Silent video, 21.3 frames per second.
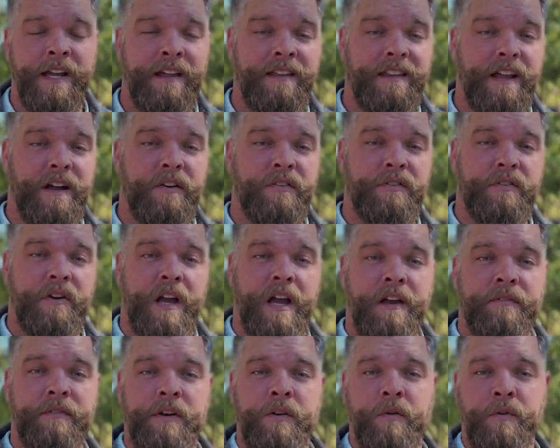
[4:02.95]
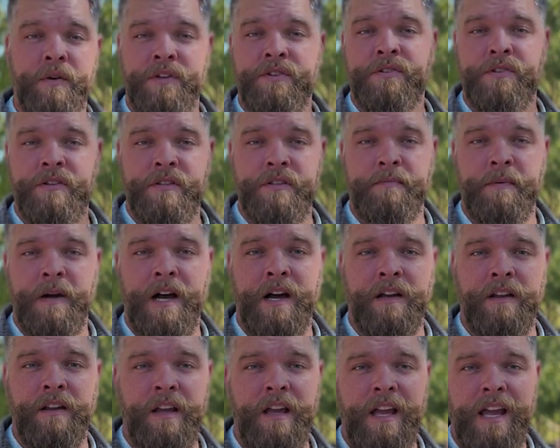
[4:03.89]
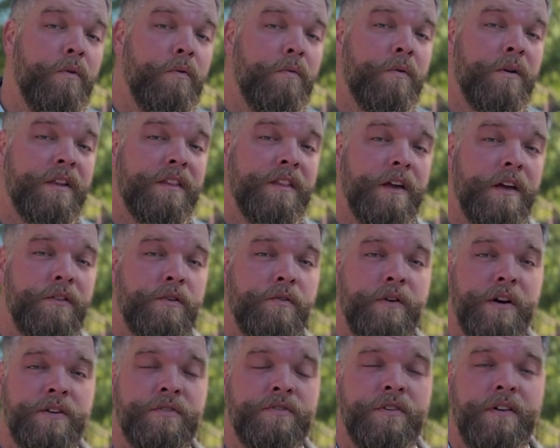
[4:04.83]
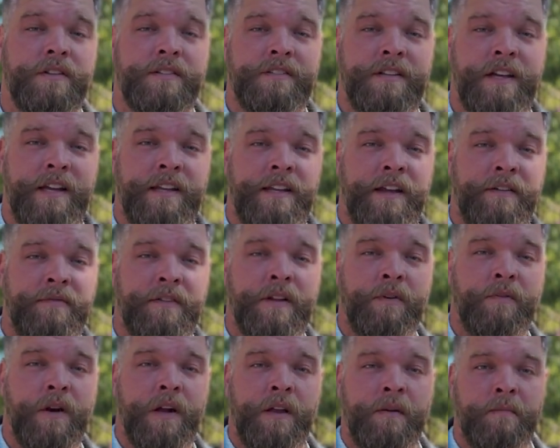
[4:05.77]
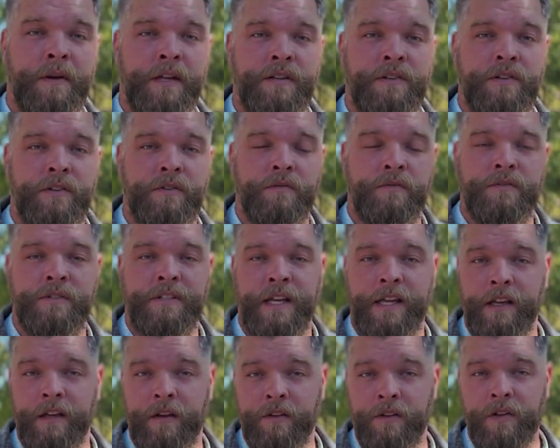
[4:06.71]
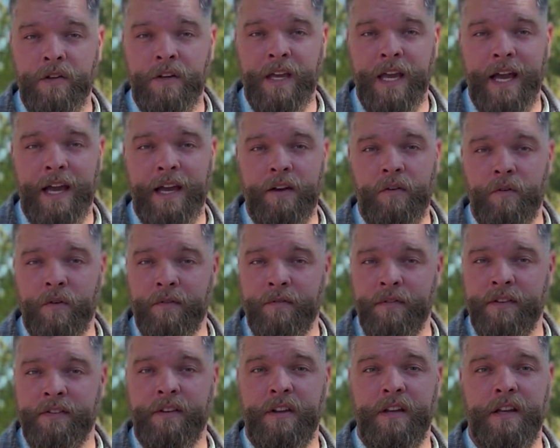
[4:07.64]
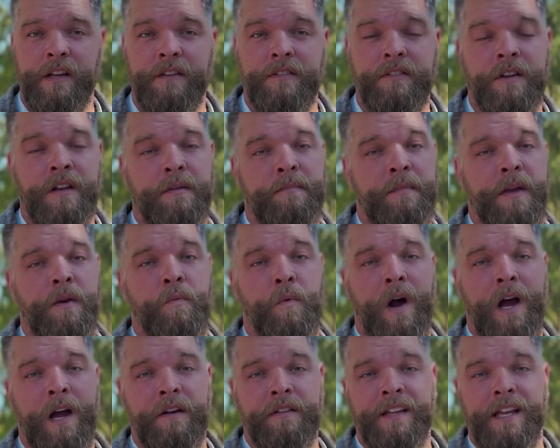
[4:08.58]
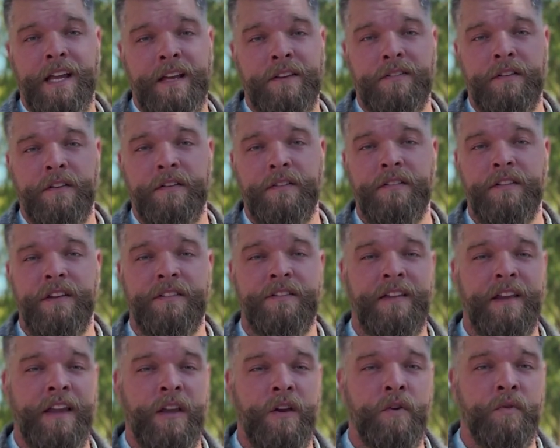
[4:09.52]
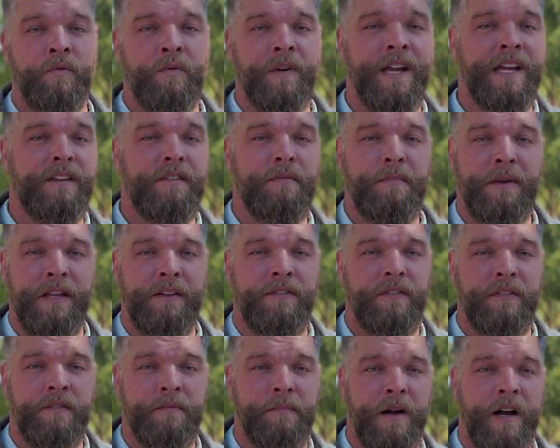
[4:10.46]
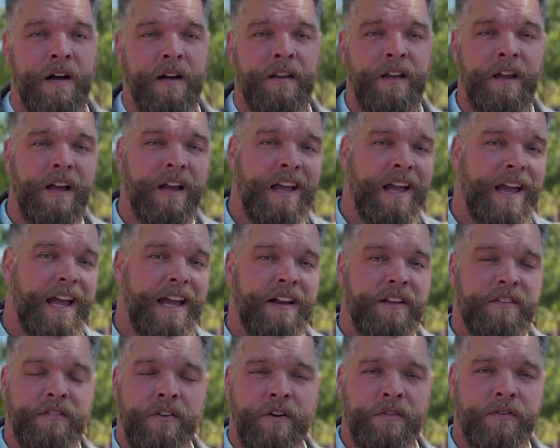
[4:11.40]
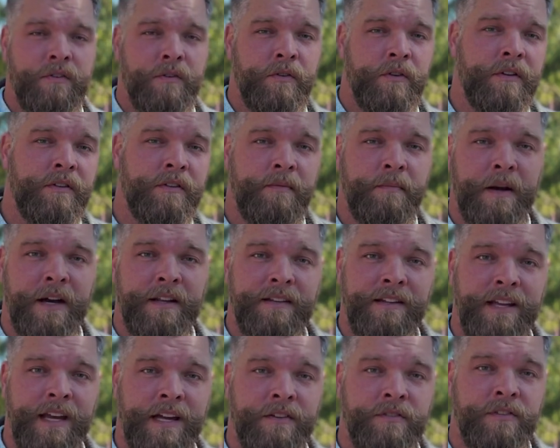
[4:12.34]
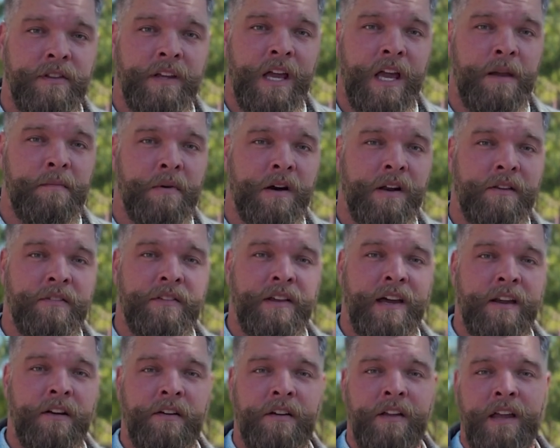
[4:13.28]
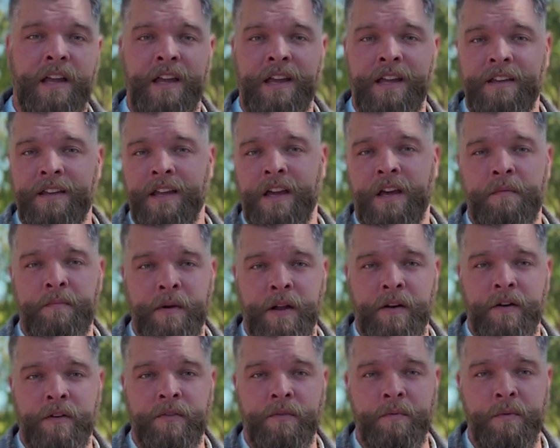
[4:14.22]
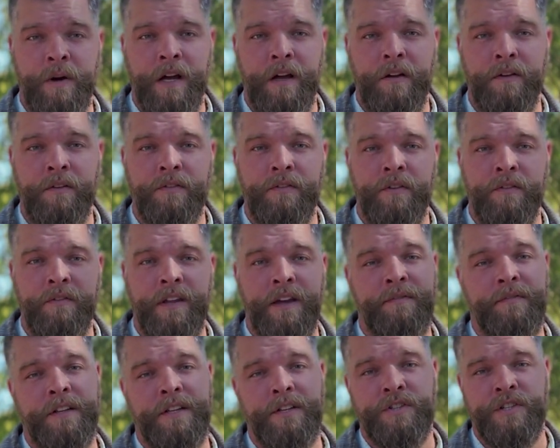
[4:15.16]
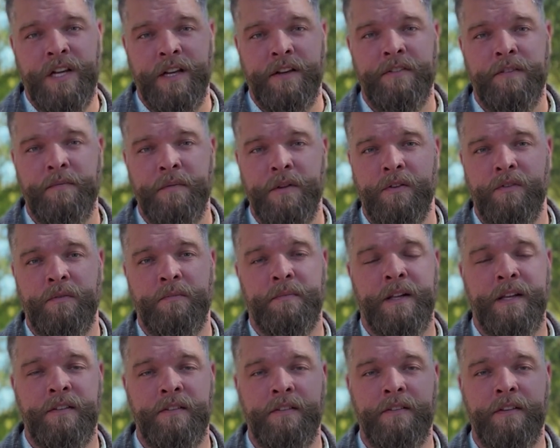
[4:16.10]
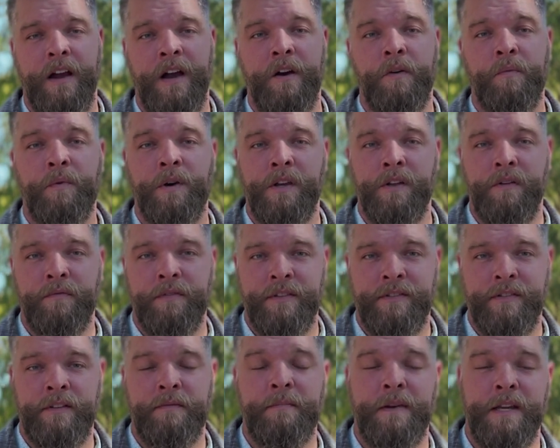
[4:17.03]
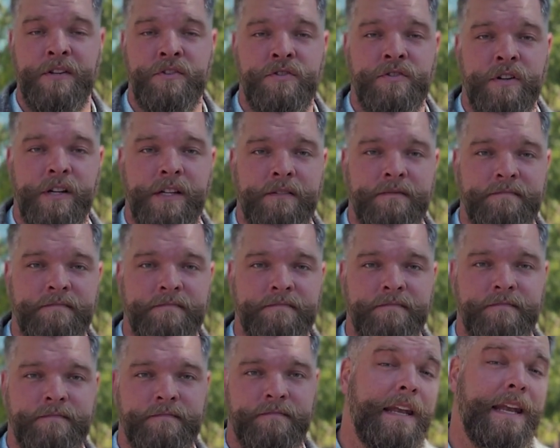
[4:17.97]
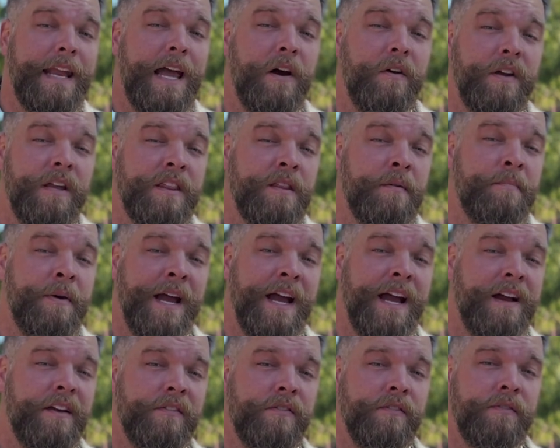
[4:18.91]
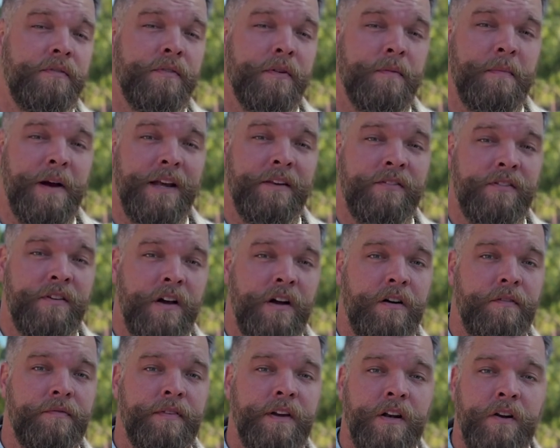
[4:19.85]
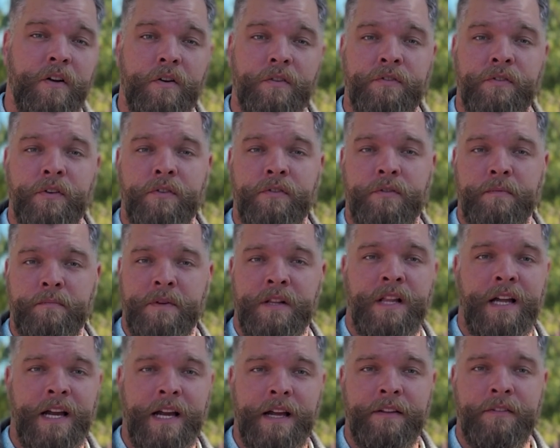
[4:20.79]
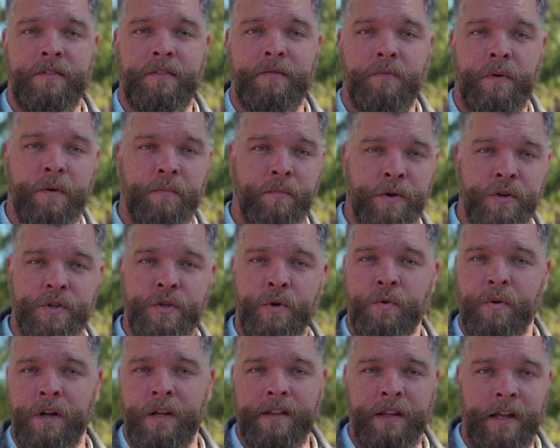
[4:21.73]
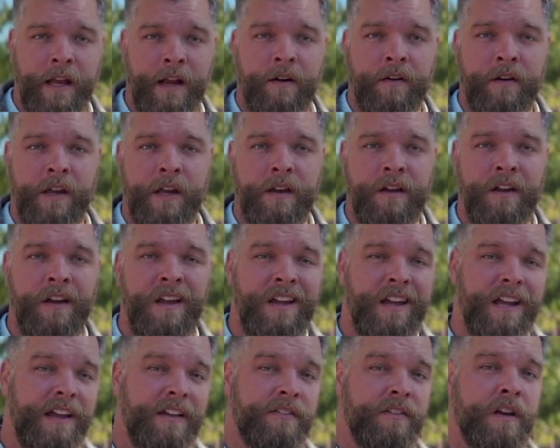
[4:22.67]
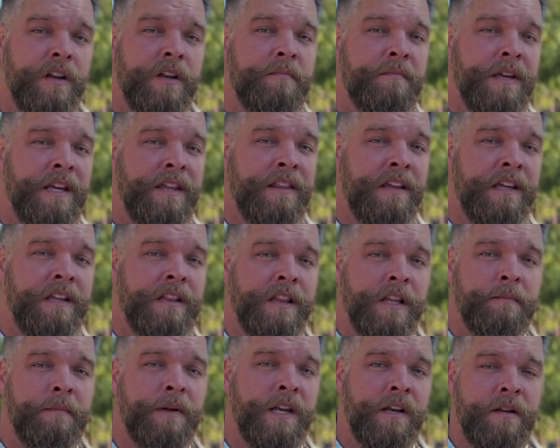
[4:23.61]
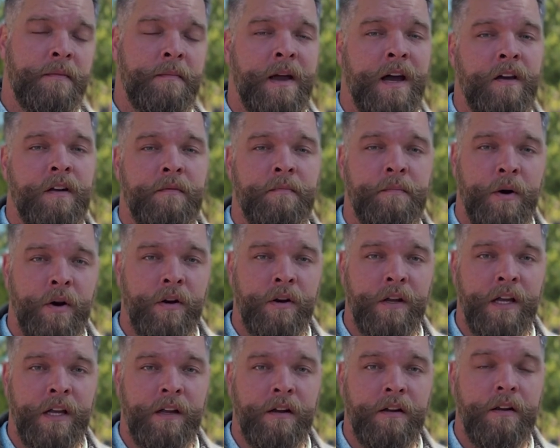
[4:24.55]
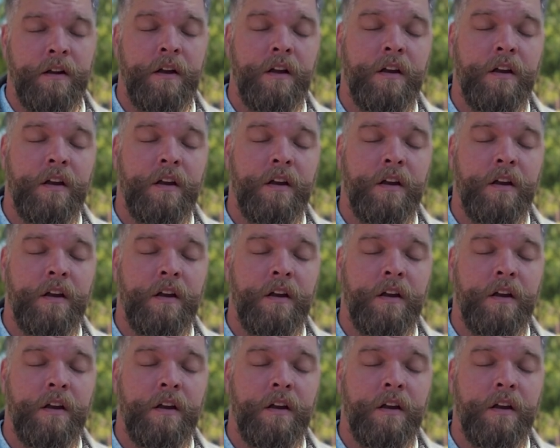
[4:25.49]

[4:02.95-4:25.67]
They also have an oyster spot. One of the other restaurants I definitely recommend you taking a look at or visiting is going to be Wild Aces. It's a great pizza spot, and it's also a good spot to catch the game on a Saturday and get a beer as well. So definitely check some of those places out when you visit Main Street. Now, in the past, for myself and also some clients when we're touring the area, is going to be the limited amount of parking.